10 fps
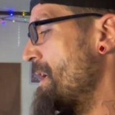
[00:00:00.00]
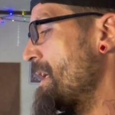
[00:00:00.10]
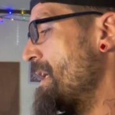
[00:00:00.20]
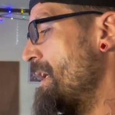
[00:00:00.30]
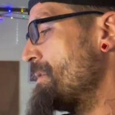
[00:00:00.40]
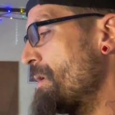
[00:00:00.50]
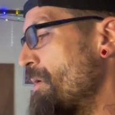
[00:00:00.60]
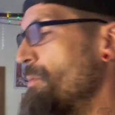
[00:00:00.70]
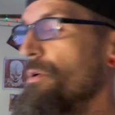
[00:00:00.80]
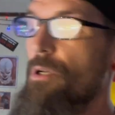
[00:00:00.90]
I can't grow."
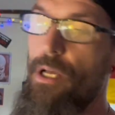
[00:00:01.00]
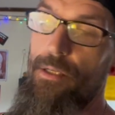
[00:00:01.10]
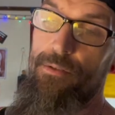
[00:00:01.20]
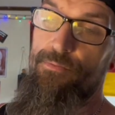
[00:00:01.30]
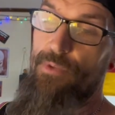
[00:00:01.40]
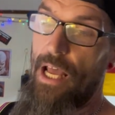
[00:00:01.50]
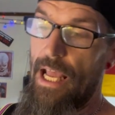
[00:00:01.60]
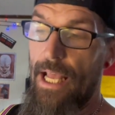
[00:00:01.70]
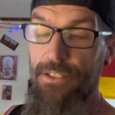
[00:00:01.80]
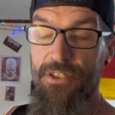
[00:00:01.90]
Well, I
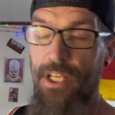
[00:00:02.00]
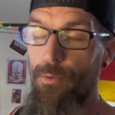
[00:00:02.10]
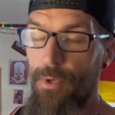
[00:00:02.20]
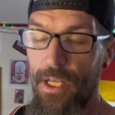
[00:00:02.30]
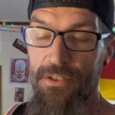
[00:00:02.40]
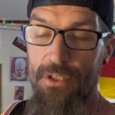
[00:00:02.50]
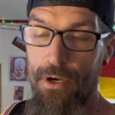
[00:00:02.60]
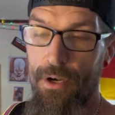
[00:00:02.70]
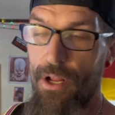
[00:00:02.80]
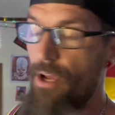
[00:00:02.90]
had sand when I
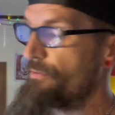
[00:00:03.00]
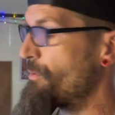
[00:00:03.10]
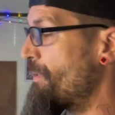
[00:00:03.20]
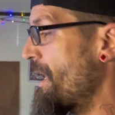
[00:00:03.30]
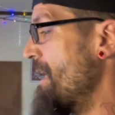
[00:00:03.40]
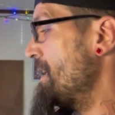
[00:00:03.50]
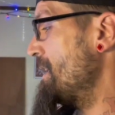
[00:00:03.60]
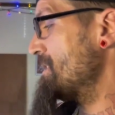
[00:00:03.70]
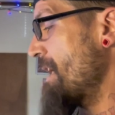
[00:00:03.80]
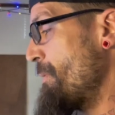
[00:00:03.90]
started off, and what I did
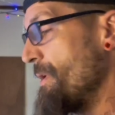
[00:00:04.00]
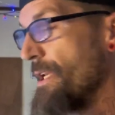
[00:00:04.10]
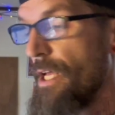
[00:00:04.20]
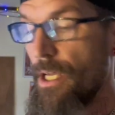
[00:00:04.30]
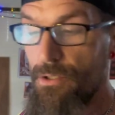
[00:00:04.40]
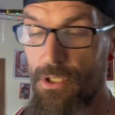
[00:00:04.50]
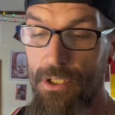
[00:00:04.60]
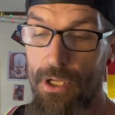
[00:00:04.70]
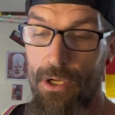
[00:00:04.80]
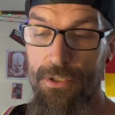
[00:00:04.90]
is I went down to the Dollar